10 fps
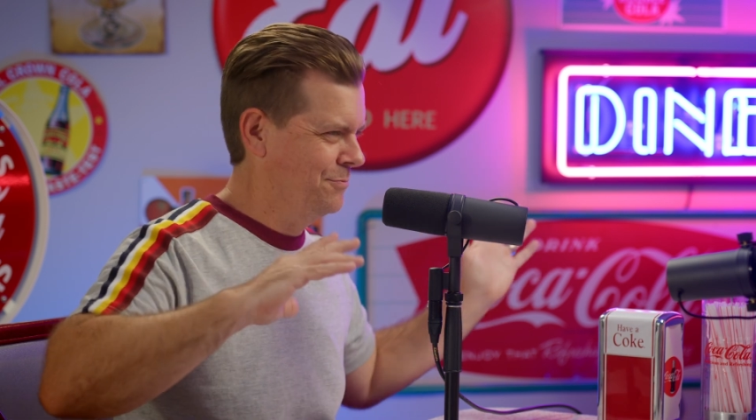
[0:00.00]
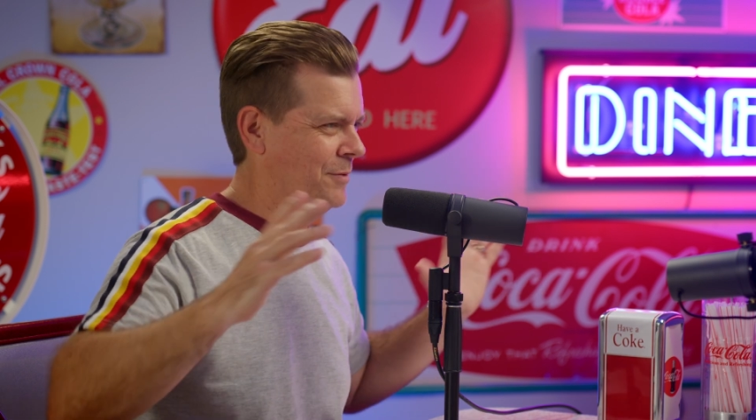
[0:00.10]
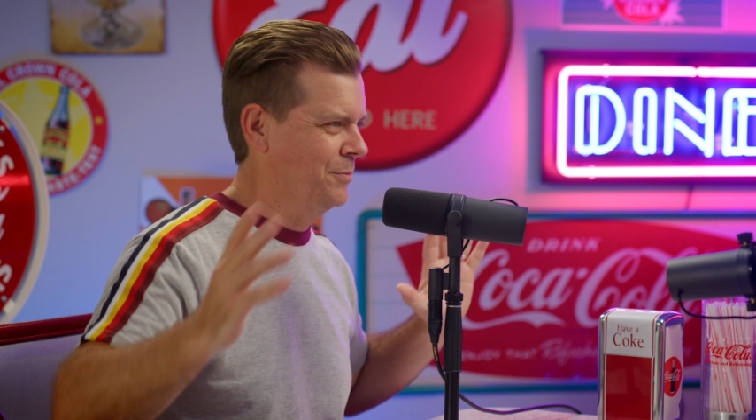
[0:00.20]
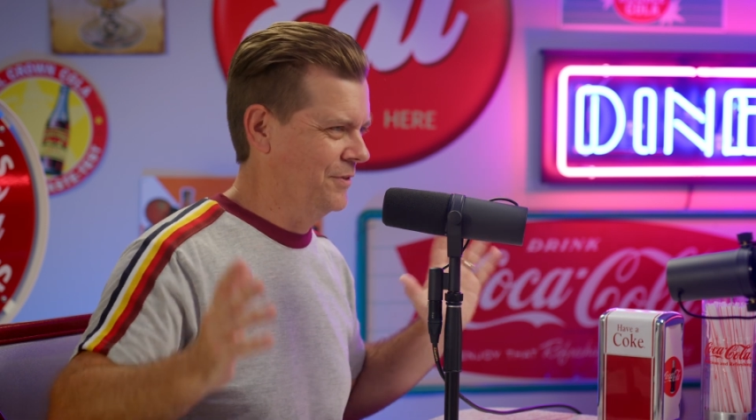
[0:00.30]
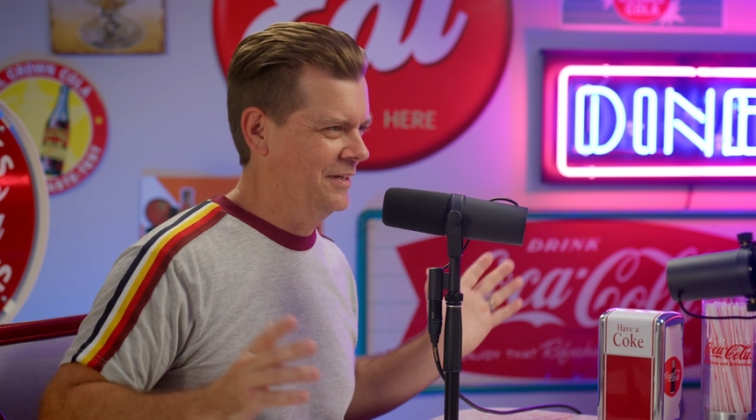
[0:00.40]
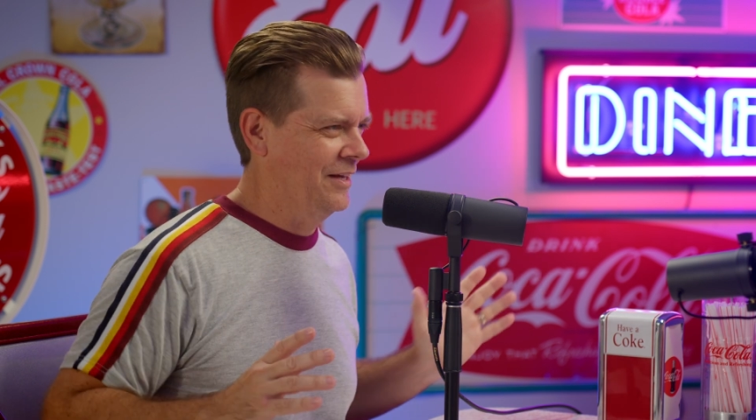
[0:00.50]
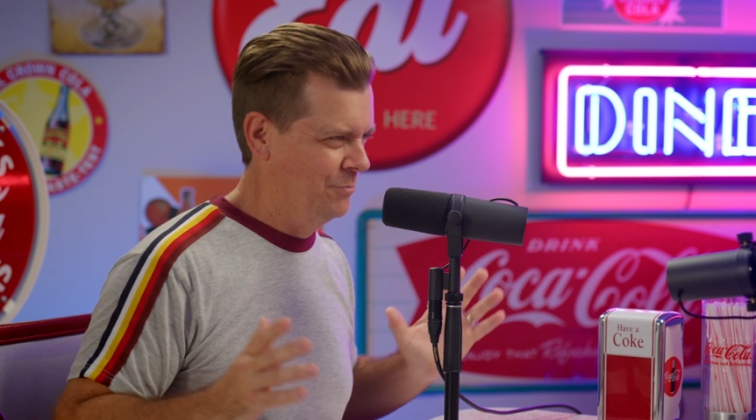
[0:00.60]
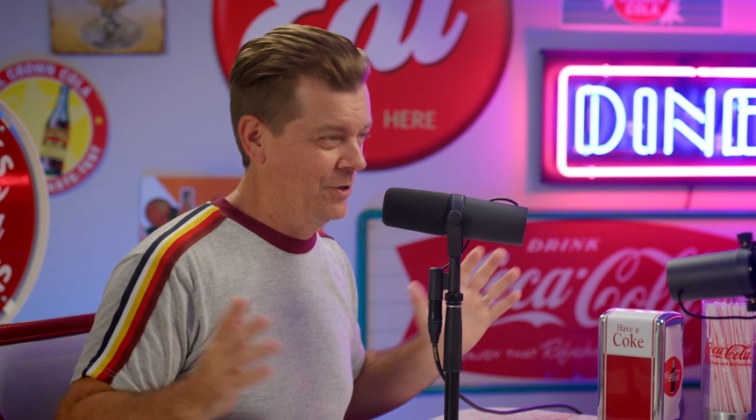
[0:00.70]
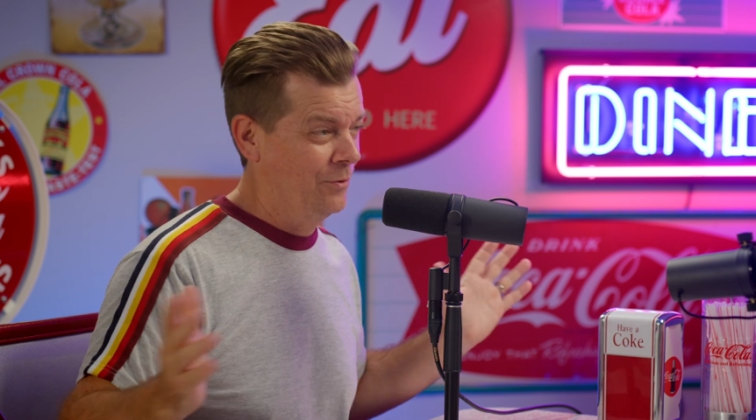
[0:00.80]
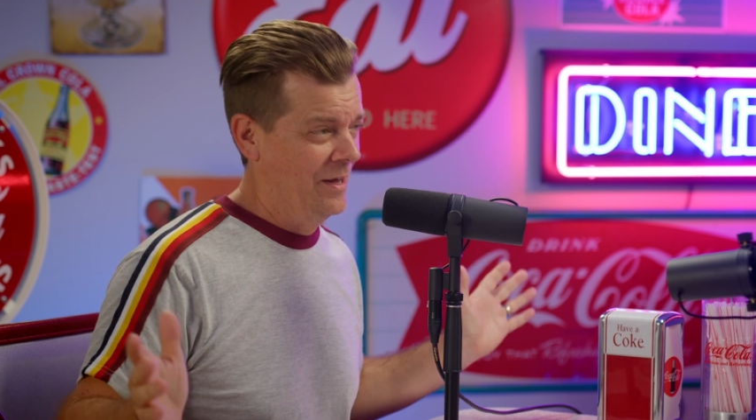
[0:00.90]
people that
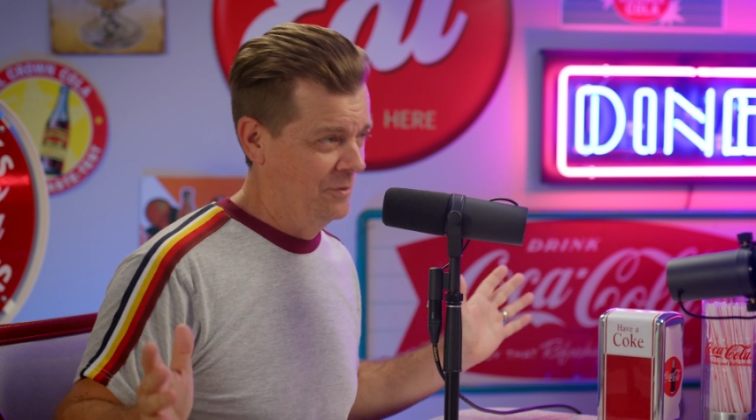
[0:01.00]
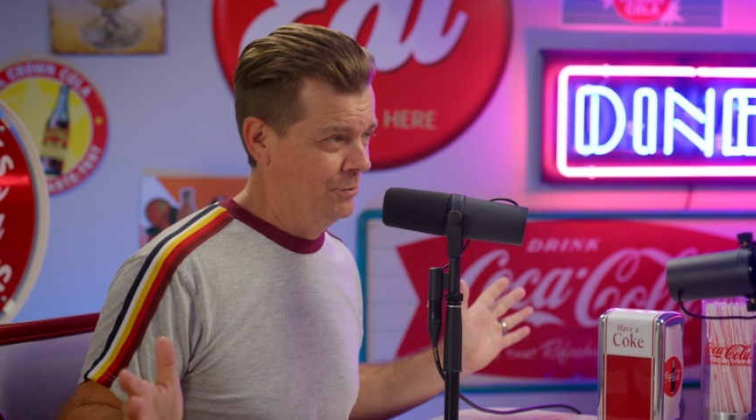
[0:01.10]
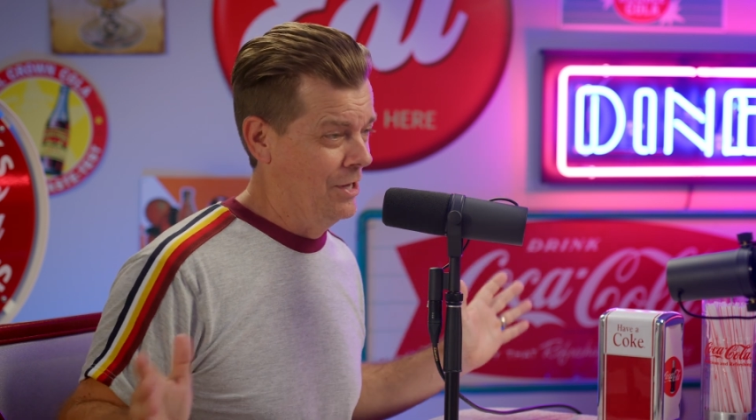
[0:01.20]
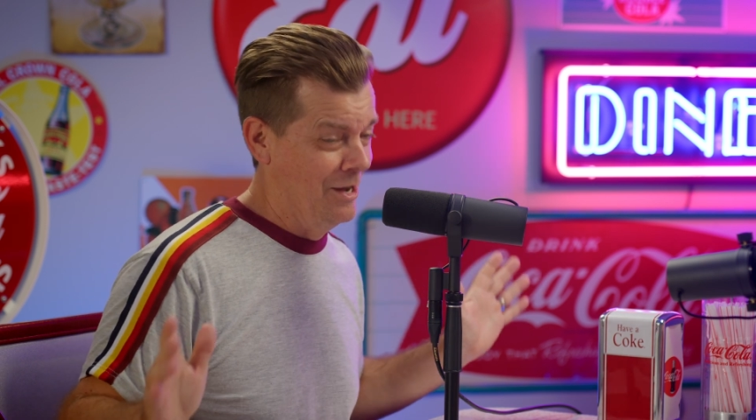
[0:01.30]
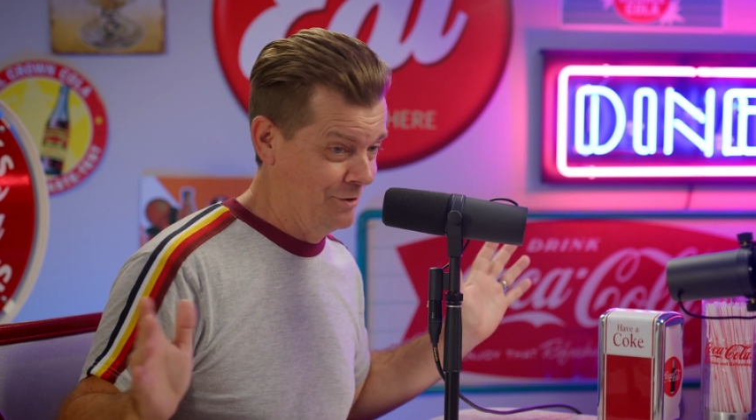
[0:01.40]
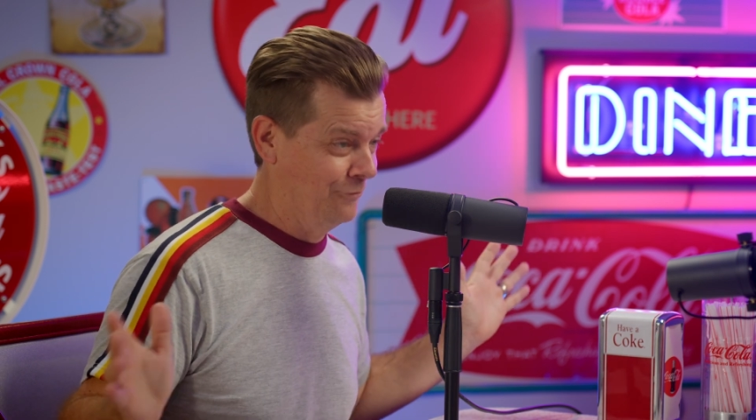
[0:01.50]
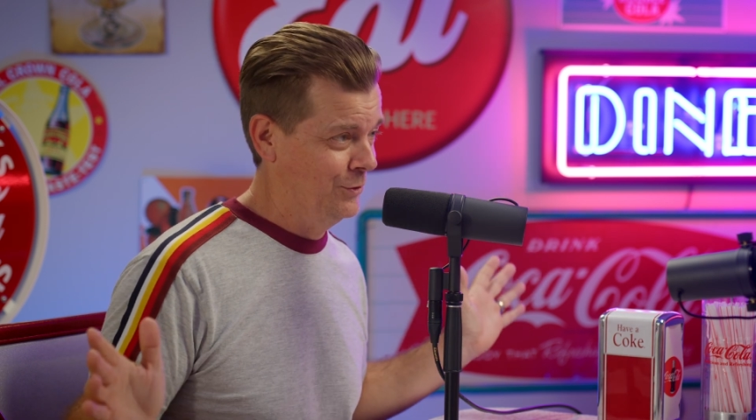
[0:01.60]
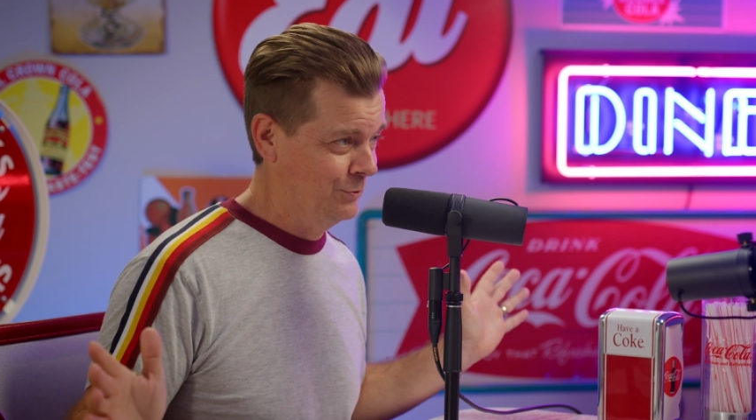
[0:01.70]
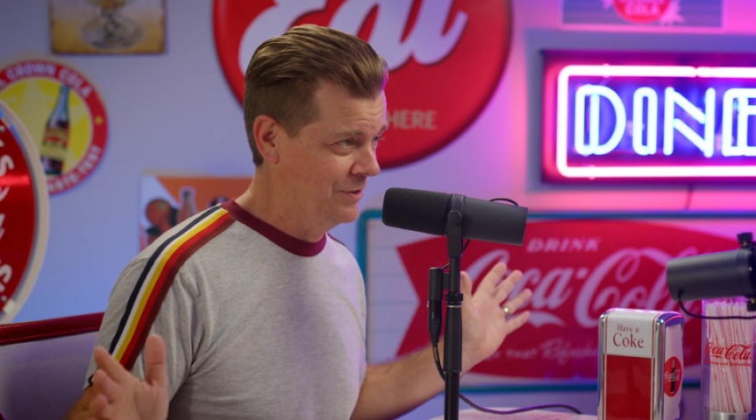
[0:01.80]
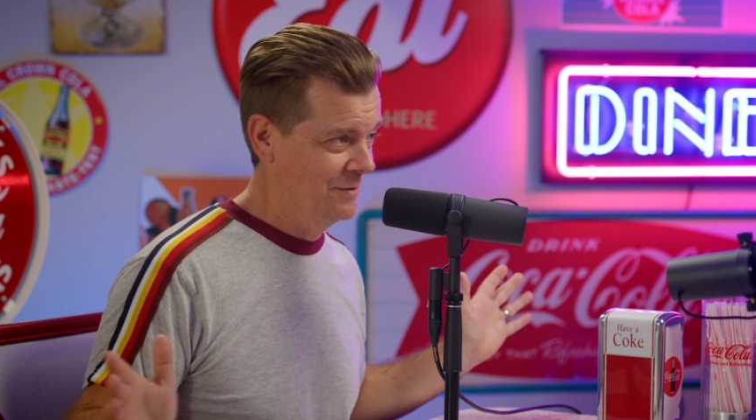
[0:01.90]
have been around the block a few